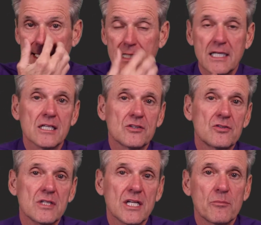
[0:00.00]
cut
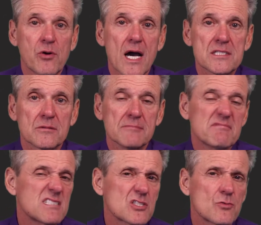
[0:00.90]
through the interproximal.
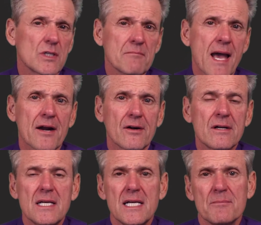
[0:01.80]
It doesn't really
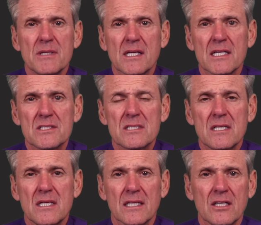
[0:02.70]
matter, because
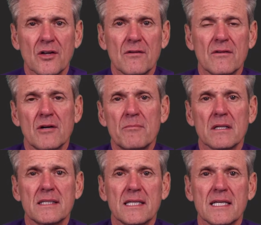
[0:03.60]
they're
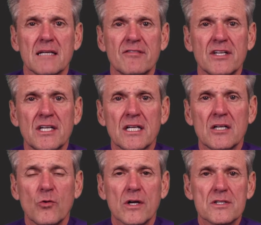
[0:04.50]
building in a
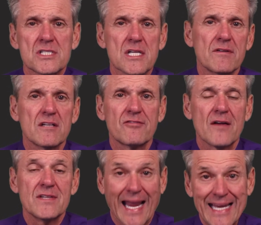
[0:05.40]
veneer where
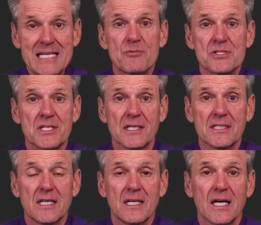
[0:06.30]
75 to
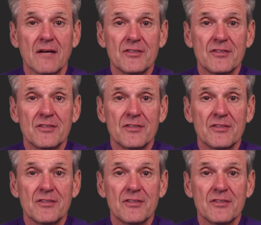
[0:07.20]
80% of the